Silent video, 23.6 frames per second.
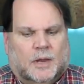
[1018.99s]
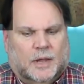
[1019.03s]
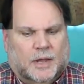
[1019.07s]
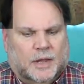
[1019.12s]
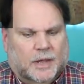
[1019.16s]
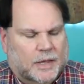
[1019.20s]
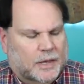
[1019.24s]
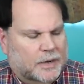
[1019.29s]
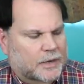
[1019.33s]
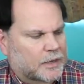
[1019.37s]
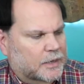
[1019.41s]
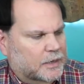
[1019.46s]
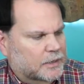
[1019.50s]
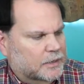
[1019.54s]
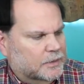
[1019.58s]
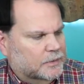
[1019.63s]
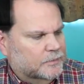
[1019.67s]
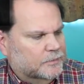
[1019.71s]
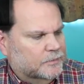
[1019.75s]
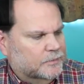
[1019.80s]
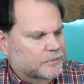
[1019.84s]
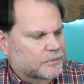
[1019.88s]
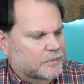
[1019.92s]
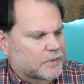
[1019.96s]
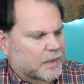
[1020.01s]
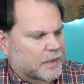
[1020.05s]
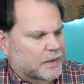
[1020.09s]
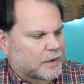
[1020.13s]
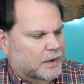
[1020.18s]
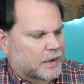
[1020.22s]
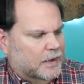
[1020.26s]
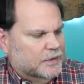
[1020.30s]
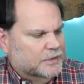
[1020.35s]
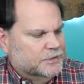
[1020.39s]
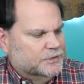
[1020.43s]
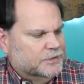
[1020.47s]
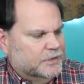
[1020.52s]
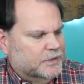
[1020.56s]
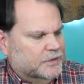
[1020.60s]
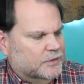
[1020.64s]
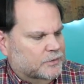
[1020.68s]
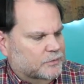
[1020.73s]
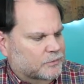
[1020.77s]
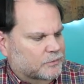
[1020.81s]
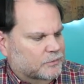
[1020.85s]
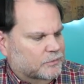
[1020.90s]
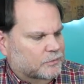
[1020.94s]
and honestly,
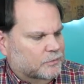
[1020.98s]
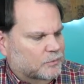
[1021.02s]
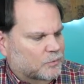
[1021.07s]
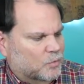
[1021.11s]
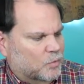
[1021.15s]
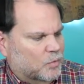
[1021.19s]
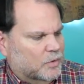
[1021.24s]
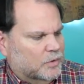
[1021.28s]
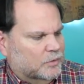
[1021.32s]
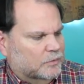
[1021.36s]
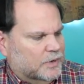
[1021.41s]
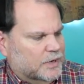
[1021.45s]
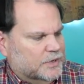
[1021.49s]
what